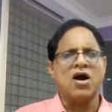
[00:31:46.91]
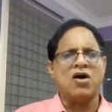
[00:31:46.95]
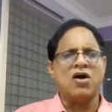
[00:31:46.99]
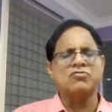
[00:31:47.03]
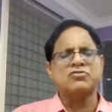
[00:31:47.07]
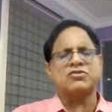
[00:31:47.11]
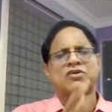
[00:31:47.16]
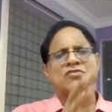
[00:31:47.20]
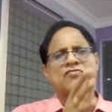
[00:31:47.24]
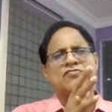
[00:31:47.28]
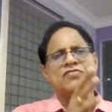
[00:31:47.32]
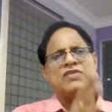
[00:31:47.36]

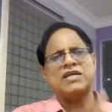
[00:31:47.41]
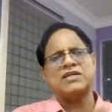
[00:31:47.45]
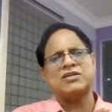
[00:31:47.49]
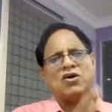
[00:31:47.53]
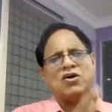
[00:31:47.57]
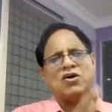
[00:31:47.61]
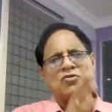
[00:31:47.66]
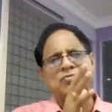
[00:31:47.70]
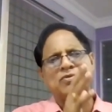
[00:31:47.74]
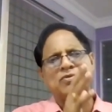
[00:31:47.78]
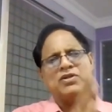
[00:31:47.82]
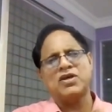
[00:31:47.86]
Out of that,
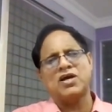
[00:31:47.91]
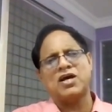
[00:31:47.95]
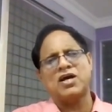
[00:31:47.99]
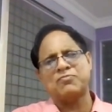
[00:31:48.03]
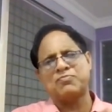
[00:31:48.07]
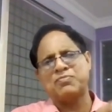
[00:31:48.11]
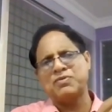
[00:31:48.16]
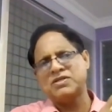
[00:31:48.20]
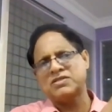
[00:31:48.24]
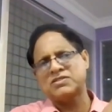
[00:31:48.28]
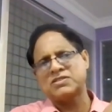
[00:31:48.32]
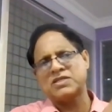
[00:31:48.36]
how many
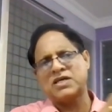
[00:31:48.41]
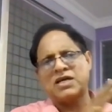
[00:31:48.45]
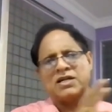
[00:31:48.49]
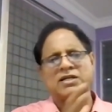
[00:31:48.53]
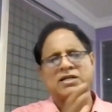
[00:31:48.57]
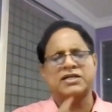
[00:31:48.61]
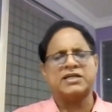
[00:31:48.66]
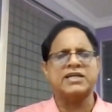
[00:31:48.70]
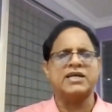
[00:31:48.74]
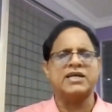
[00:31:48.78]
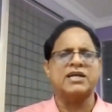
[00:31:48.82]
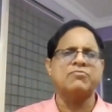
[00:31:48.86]
RPs are
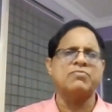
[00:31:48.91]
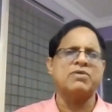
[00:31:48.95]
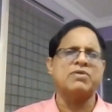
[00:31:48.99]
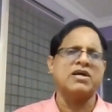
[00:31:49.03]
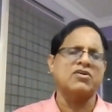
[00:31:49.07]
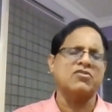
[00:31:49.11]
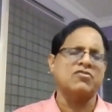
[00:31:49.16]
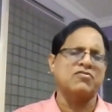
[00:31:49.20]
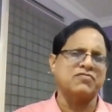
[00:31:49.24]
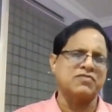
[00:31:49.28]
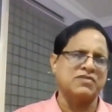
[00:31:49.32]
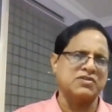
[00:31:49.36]
retired
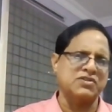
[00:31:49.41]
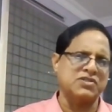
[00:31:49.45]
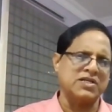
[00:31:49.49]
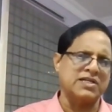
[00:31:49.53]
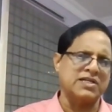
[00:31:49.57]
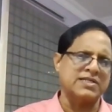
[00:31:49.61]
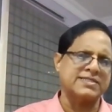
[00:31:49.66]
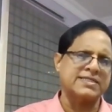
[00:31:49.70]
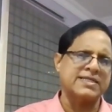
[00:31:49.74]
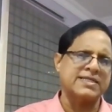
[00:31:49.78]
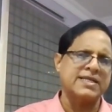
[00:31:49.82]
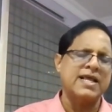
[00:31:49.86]
bank
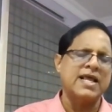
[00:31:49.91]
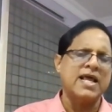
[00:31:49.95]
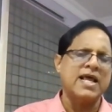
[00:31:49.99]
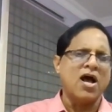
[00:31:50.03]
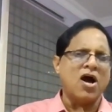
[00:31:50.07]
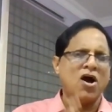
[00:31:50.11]
officials?